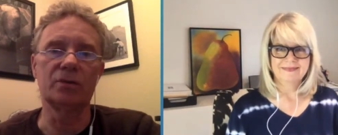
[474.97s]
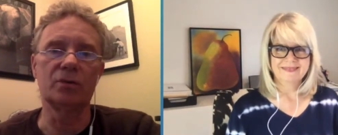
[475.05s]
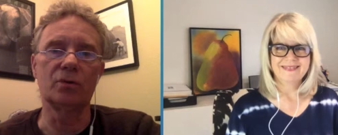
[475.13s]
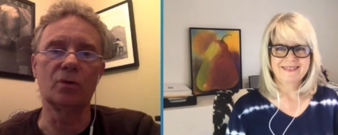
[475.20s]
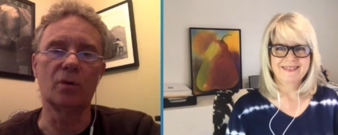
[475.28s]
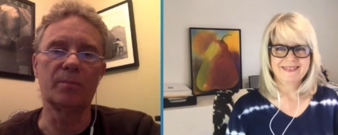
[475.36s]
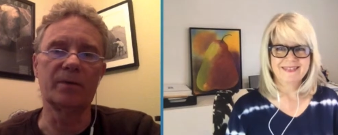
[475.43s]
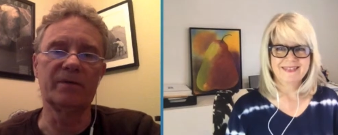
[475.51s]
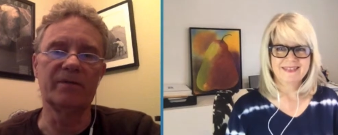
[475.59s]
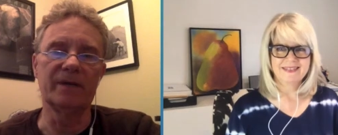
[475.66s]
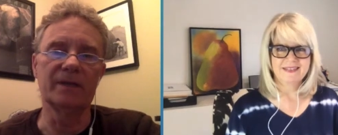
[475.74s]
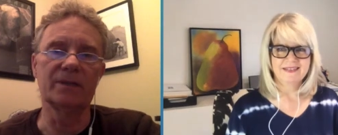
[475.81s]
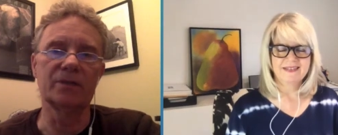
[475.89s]
Speaker 1: corporate
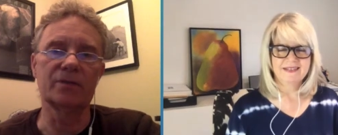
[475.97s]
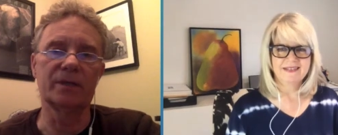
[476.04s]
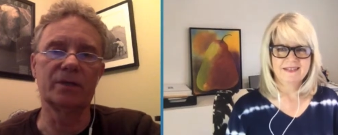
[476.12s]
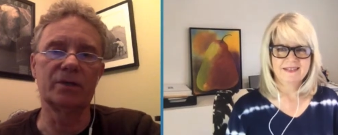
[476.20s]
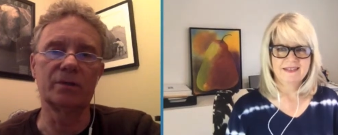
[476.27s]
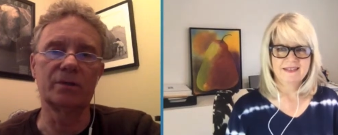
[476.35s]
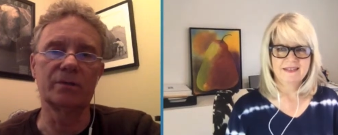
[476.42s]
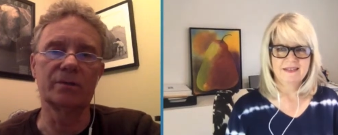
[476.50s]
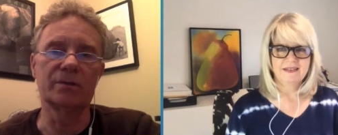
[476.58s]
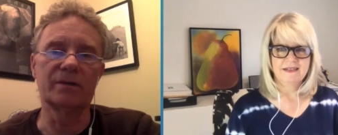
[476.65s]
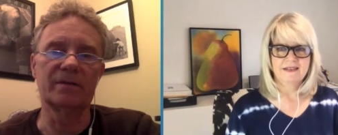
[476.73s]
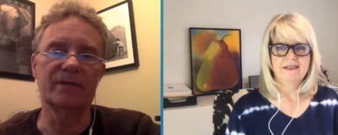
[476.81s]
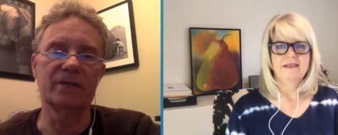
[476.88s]
events trade shows
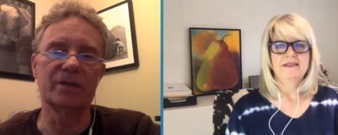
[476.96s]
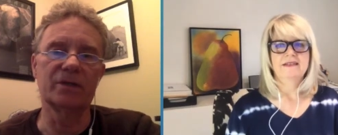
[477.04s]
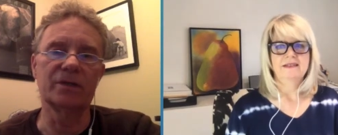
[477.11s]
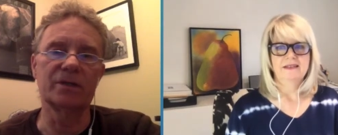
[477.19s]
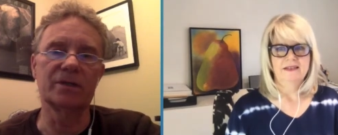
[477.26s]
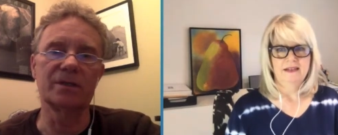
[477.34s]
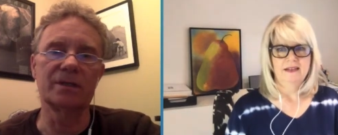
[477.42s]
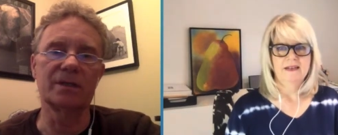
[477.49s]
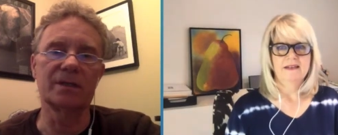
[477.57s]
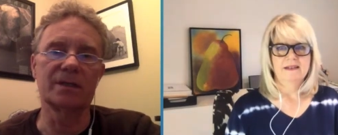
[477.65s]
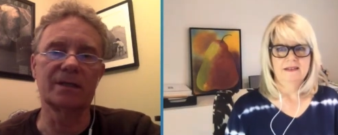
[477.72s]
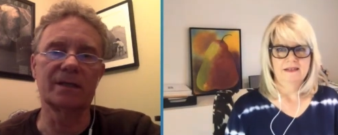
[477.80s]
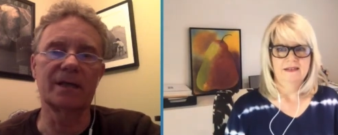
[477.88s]
and conventions and
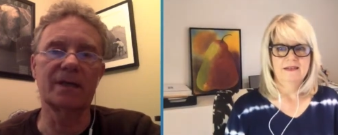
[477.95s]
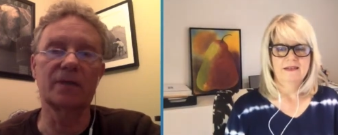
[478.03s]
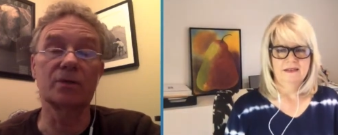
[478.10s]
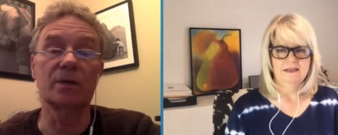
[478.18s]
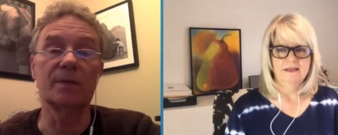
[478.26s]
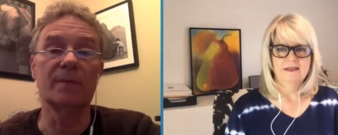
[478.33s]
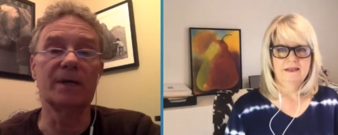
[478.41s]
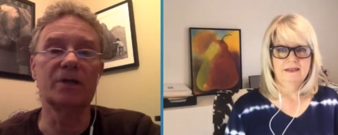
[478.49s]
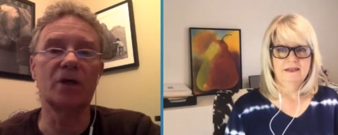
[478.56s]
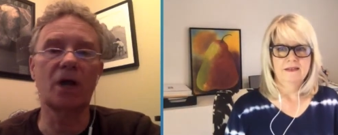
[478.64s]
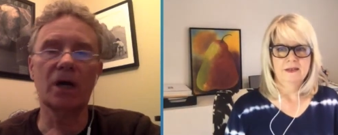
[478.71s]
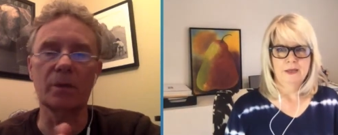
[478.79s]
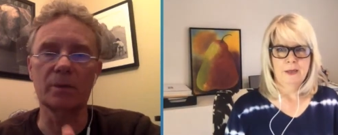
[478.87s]
things like that so I, my
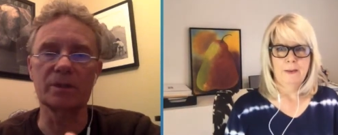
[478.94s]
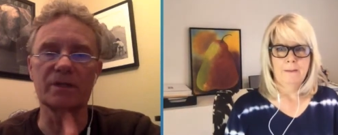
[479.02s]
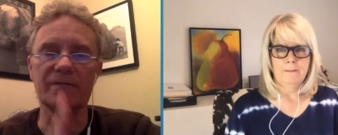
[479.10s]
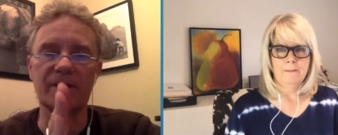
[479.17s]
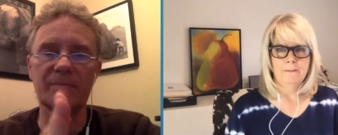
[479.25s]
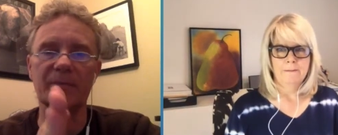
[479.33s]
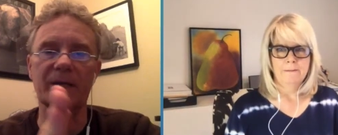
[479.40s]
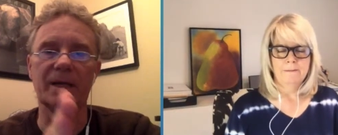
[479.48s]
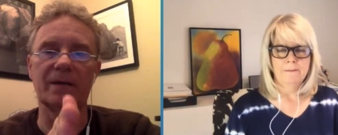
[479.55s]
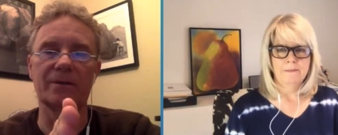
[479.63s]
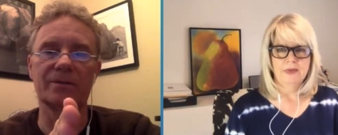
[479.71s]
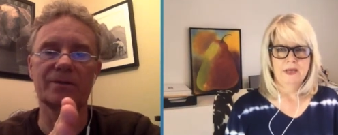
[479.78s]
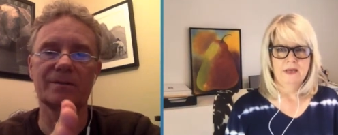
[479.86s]
target was event
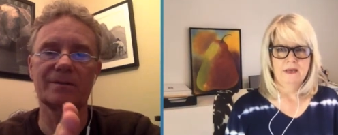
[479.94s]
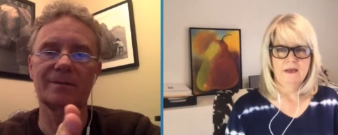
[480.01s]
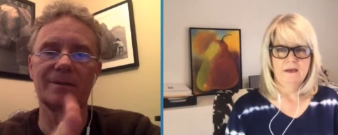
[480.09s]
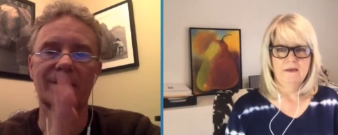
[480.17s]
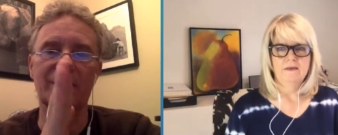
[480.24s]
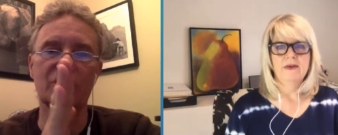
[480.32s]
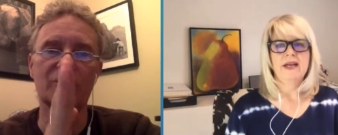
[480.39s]
planners and i knew right.